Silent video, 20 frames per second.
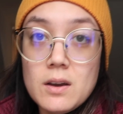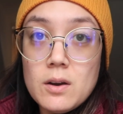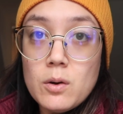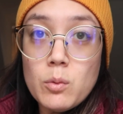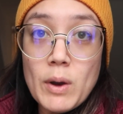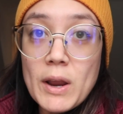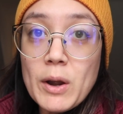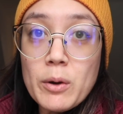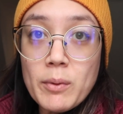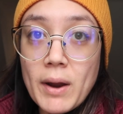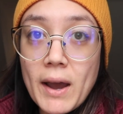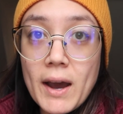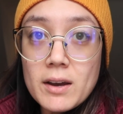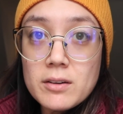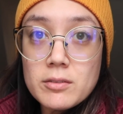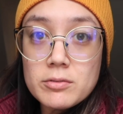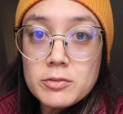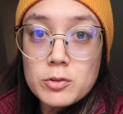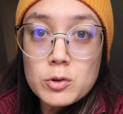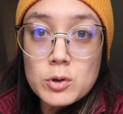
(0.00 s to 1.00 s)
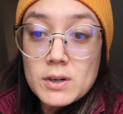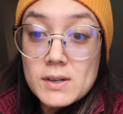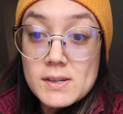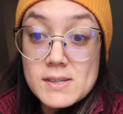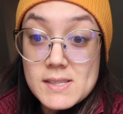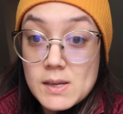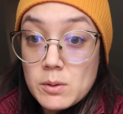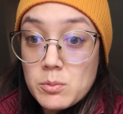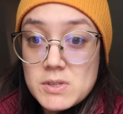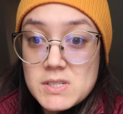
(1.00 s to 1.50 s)
wait around for
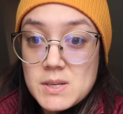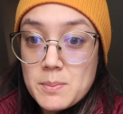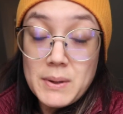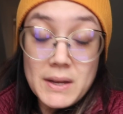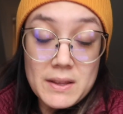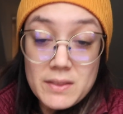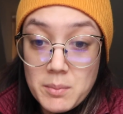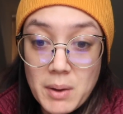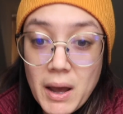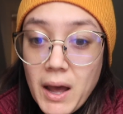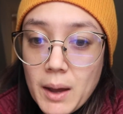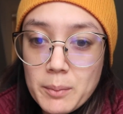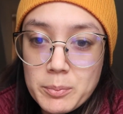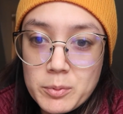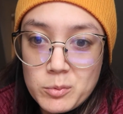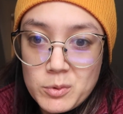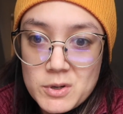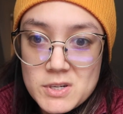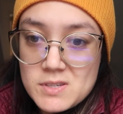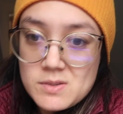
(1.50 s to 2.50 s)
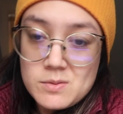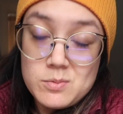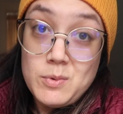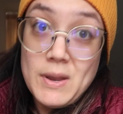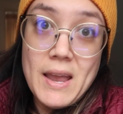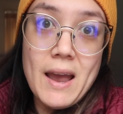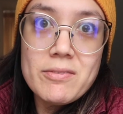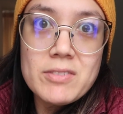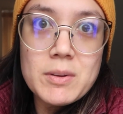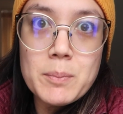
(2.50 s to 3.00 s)
someone to pick them up. We
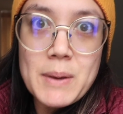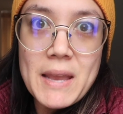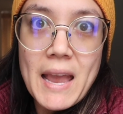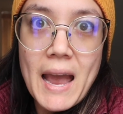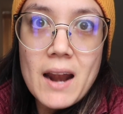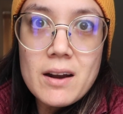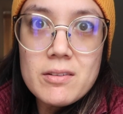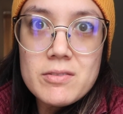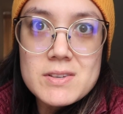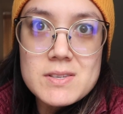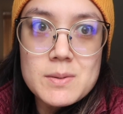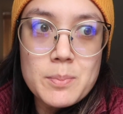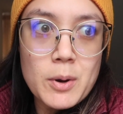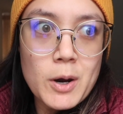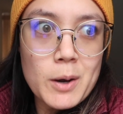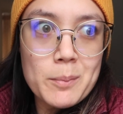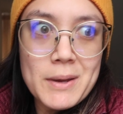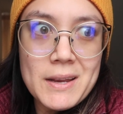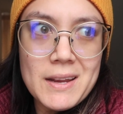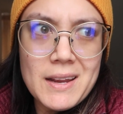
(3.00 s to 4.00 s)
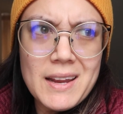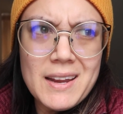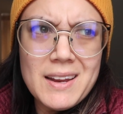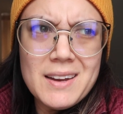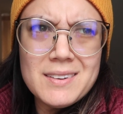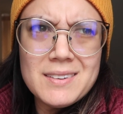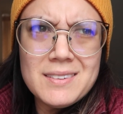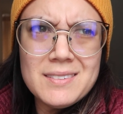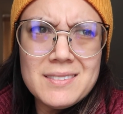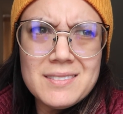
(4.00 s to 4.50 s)
have to be out of this apartment
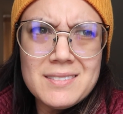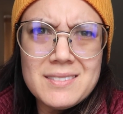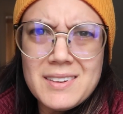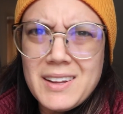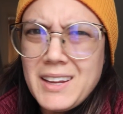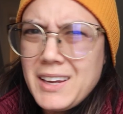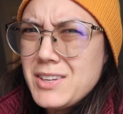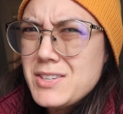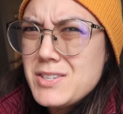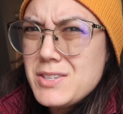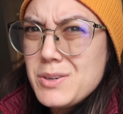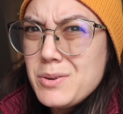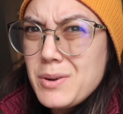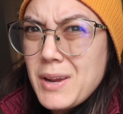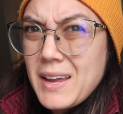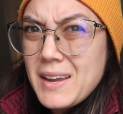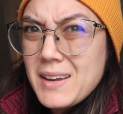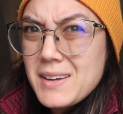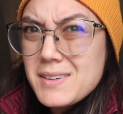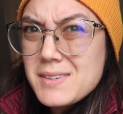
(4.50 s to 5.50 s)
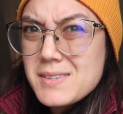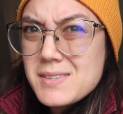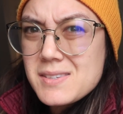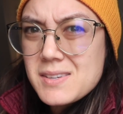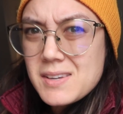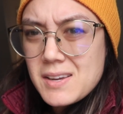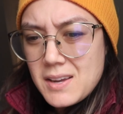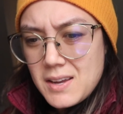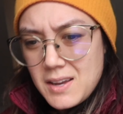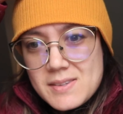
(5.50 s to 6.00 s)
in like 2
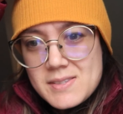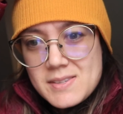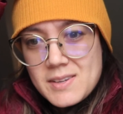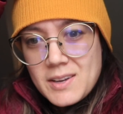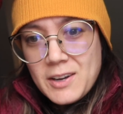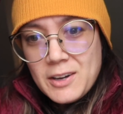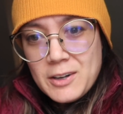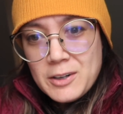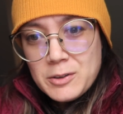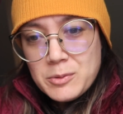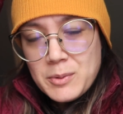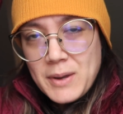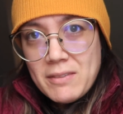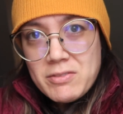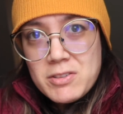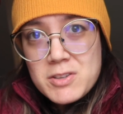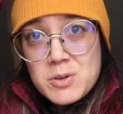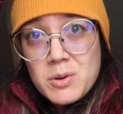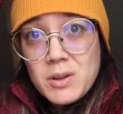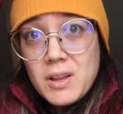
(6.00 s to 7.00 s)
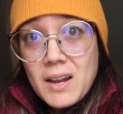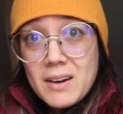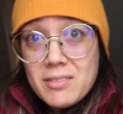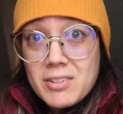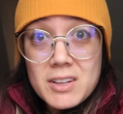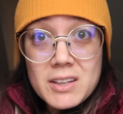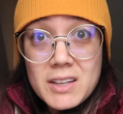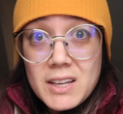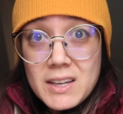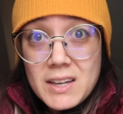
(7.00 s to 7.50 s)
days, so we have to do a lot of
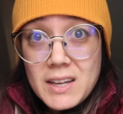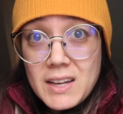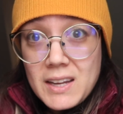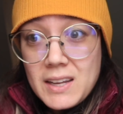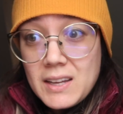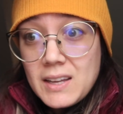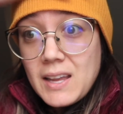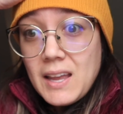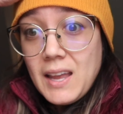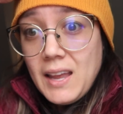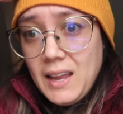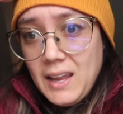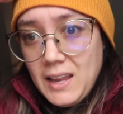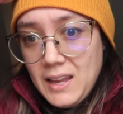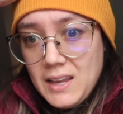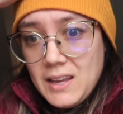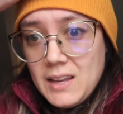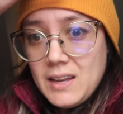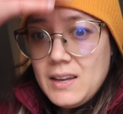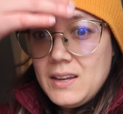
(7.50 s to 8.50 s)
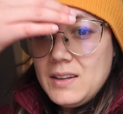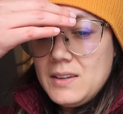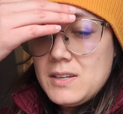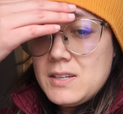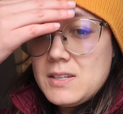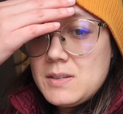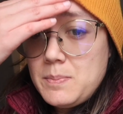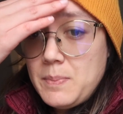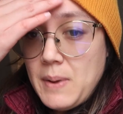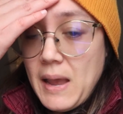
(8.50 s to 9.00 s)
cleaning
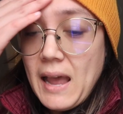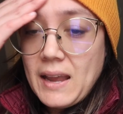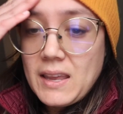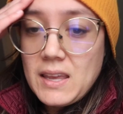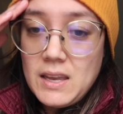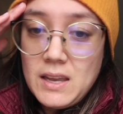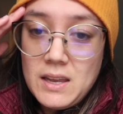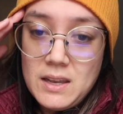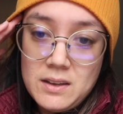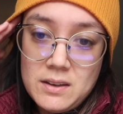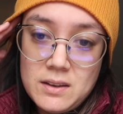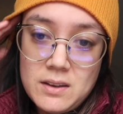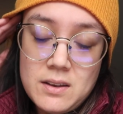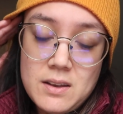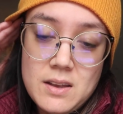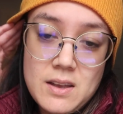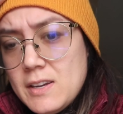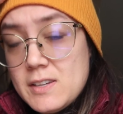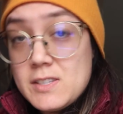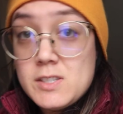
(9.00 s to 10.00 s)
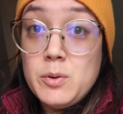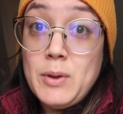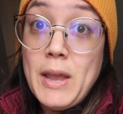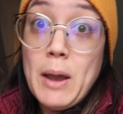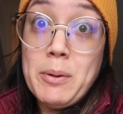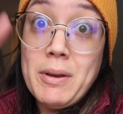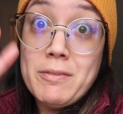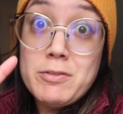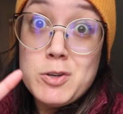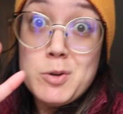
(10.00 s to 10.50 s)
and packing. So
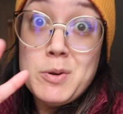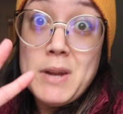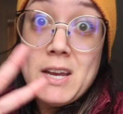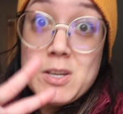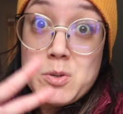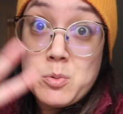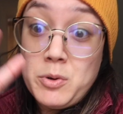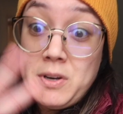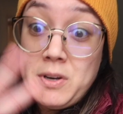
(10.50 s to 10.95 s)
yeah, we have 2 days where